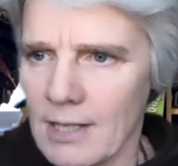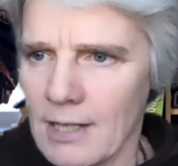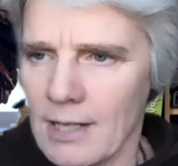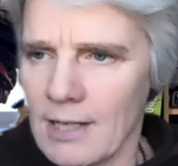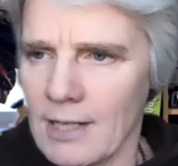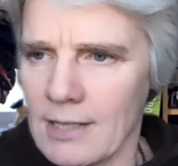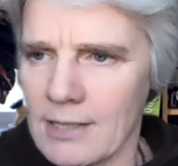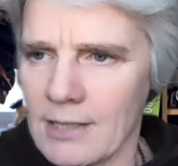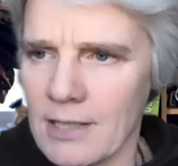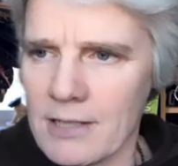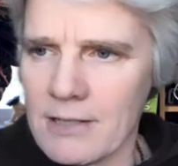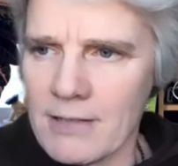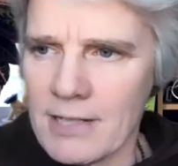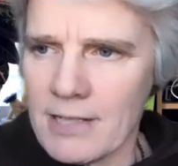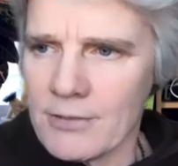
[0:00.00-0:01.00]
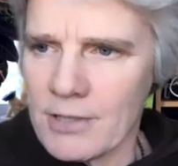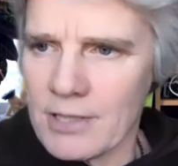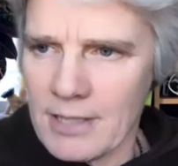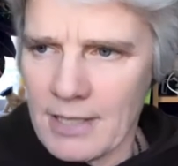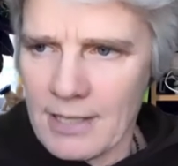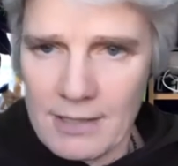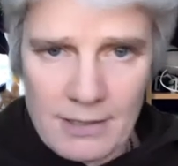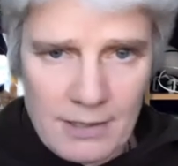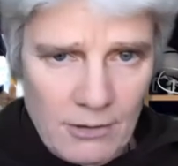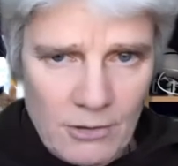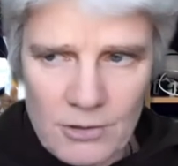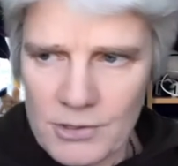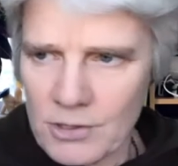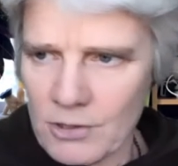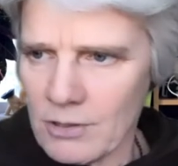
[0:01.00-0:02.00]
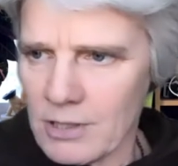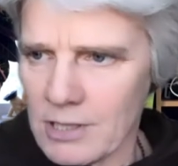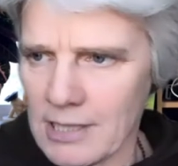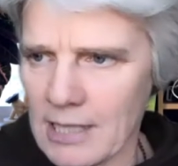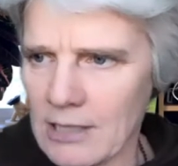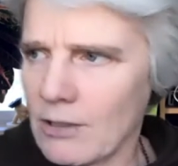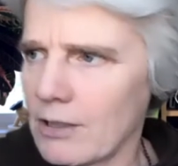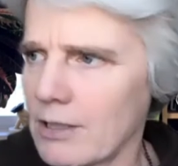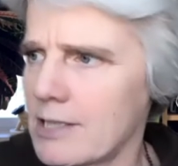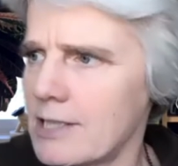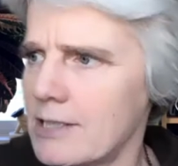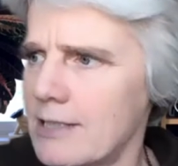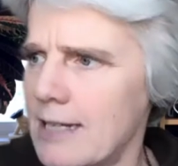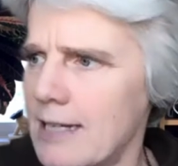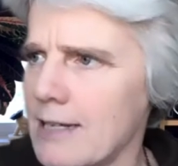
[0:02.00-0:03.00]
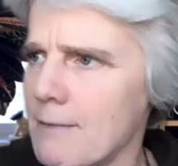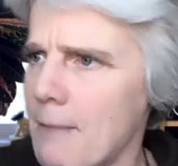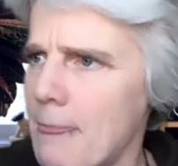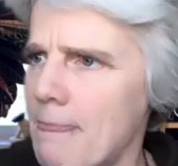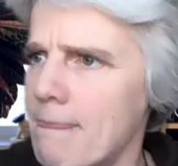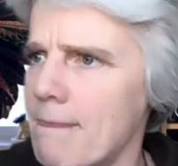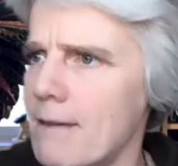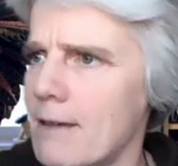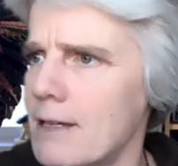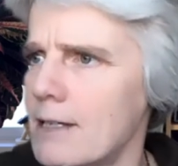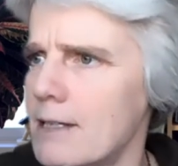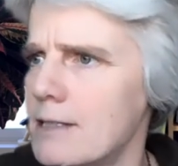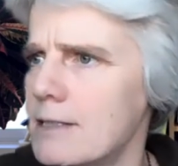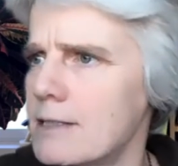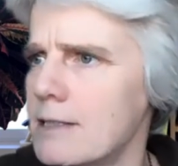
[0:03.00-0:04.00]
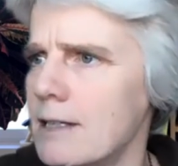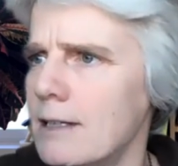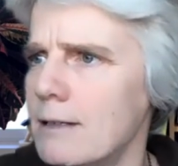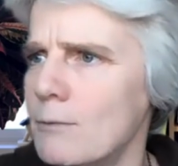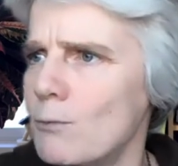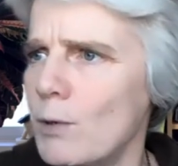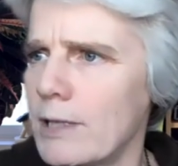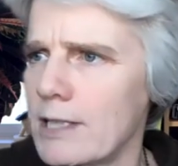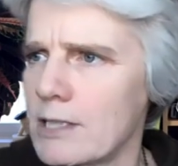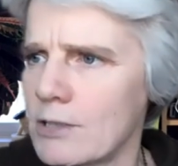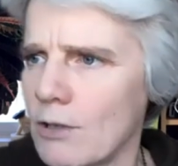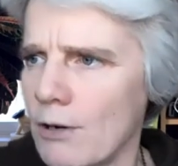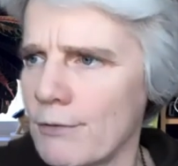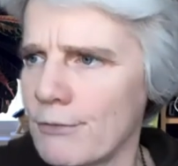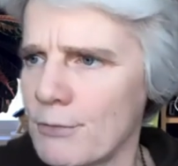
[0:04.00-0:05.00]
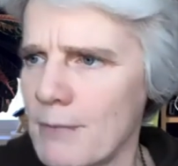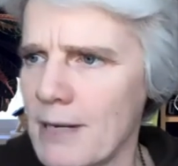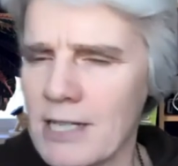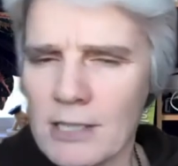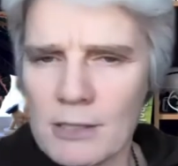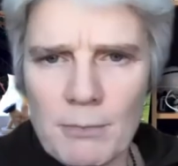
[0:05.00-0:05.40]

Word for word: and another interesting also the psychology today is uh, what is confirmation